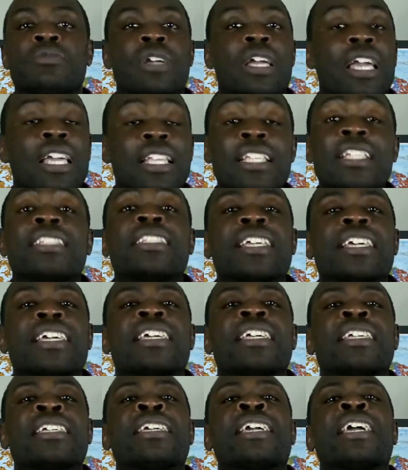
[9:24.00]

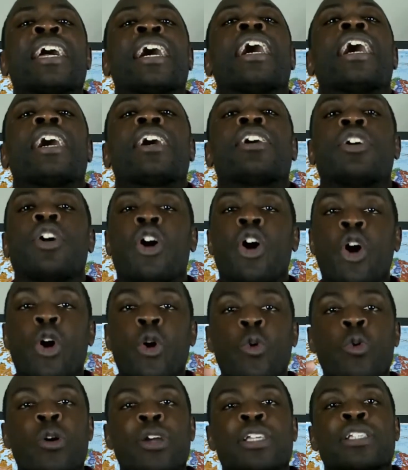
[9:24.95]
anything, I
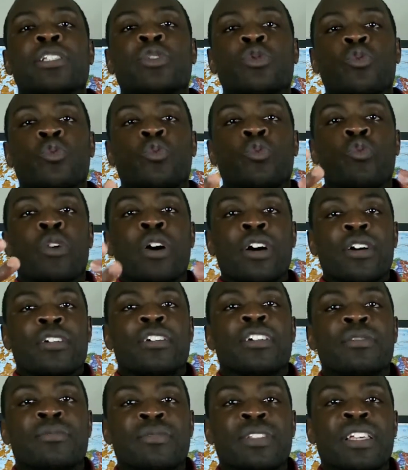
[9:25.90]
always
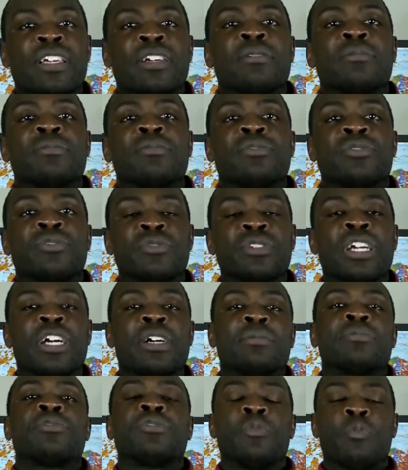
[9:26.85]
welcome them to
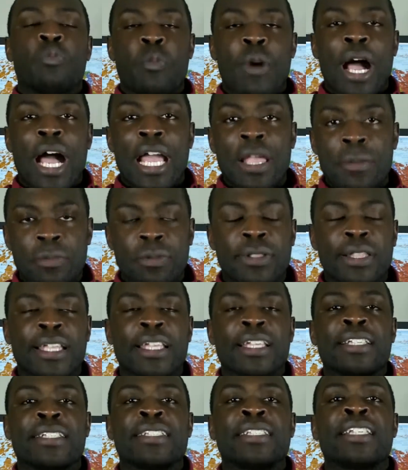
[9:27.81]
come to my
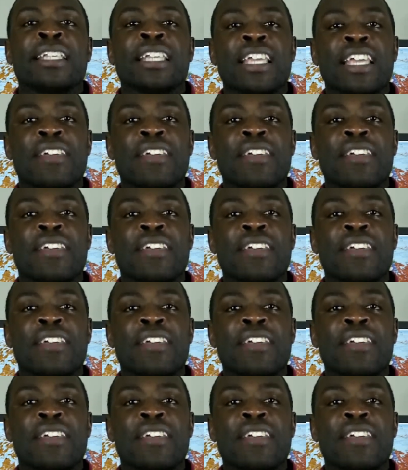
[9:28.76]
place